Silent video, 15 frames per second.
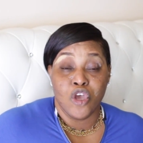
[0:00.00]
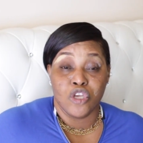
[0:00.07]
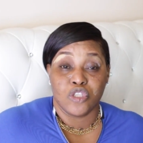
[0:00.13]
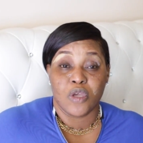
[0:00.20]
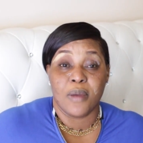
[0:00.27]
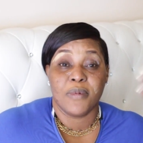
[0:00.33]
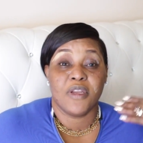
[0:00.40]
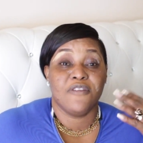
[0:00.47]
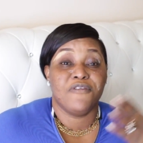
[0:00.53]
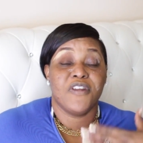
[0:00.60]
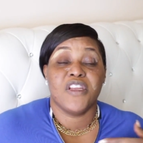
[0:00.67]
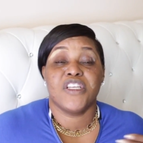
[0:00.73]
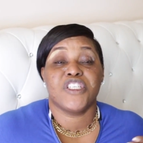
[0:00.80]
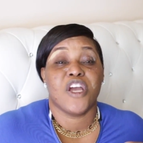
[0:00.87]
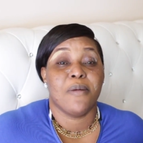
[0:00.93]
So I'm gonna
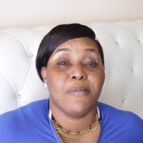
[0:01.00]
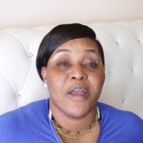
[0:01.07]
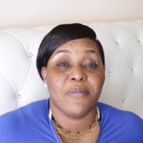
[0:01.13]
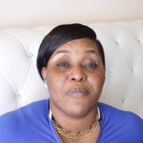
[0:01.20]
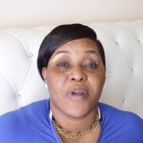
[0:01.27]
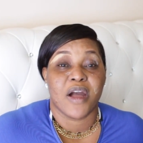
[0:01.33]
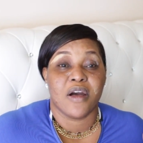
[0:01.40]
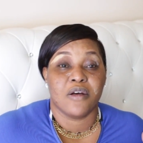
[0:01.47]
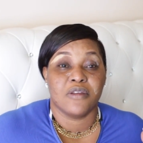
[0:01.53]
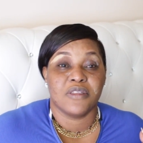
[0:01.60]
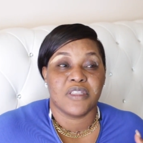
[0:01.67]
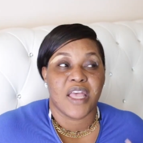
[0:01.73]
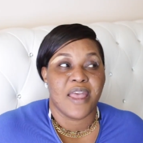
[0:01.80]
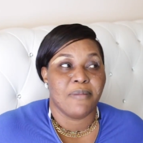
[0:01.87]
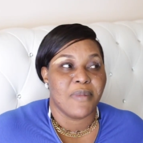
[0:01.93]
finish up my
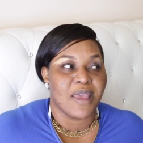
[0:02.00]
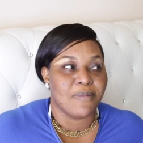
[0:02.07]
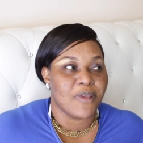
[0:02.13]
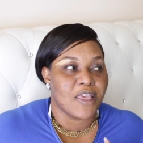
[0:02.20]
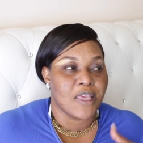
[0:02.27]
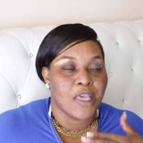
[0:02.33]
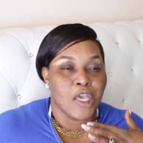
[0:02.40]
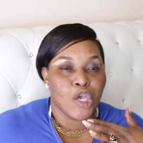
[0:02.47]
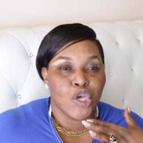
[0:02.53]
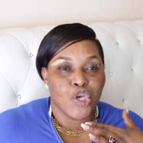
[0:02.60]
brows and maybe